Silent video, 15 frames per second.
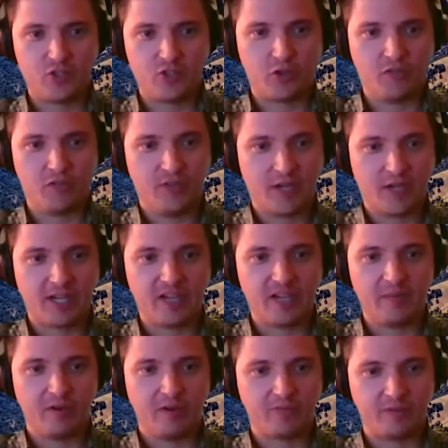so
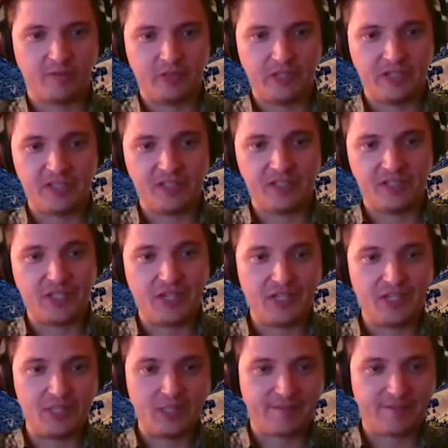variable from season to
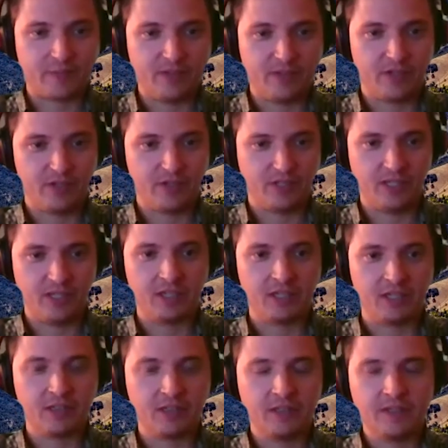season and from year to
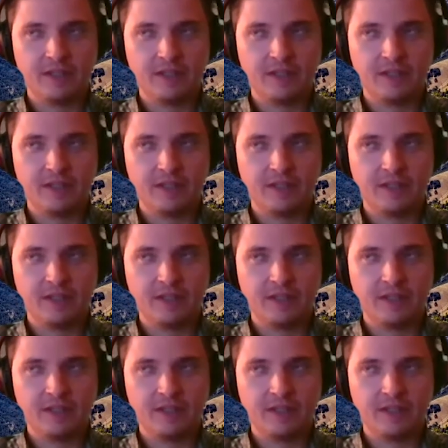year.